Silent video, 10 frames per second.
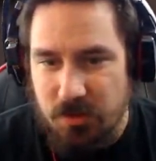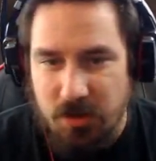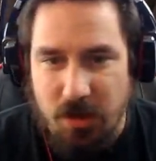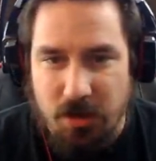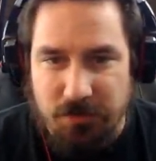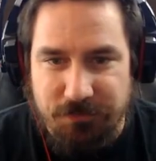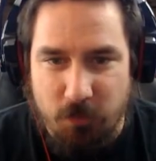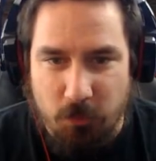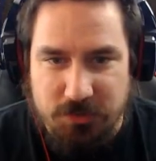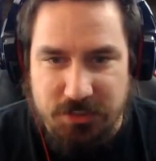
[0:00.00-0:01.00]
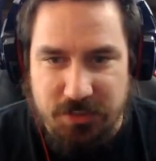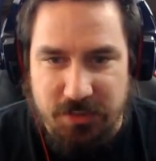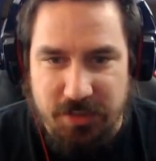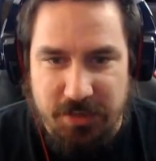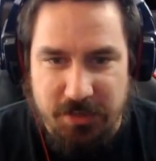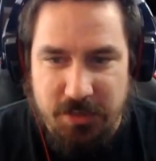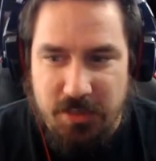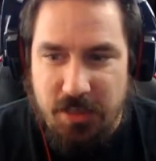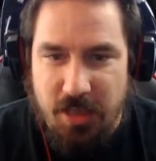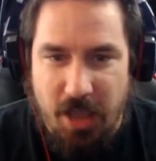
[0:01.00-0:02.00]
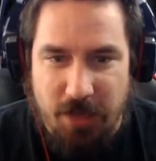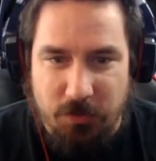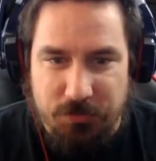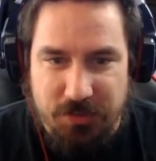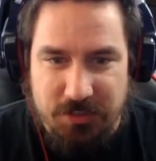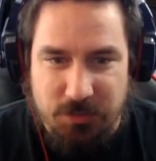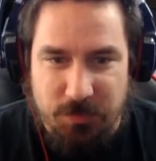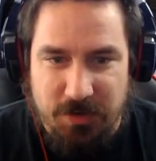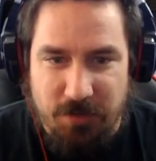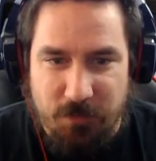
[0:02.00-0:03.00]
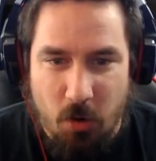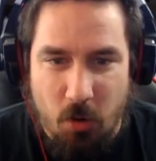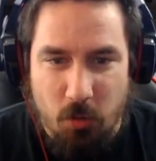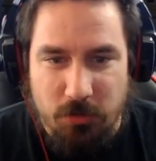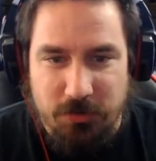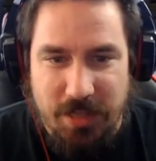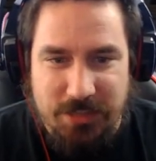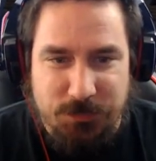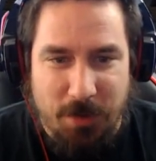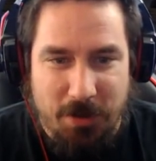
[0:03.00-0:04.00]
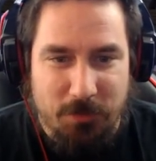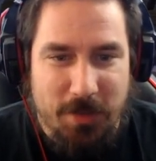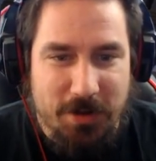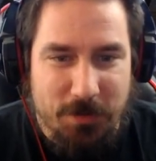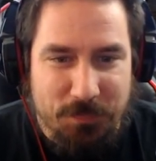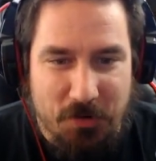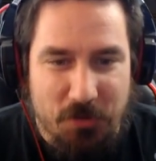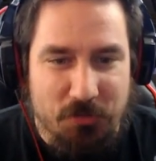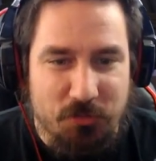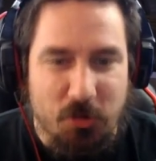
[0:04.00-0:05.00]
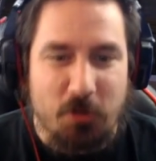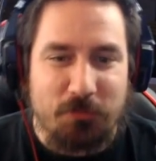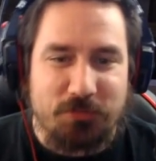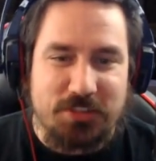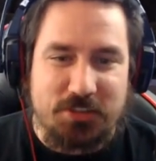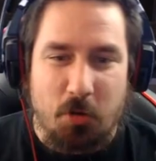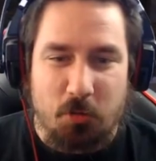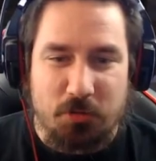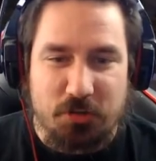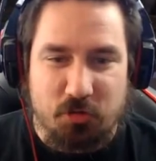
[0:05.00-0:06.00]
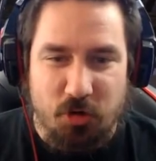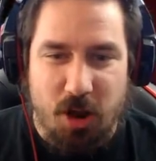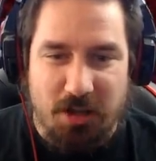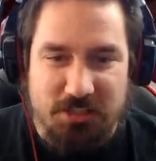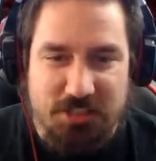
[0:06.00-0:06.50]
Unfortunately, I don't think it's gonna be enough. Oh, look at that Spider-Man up there on the roof. He's totally crushed.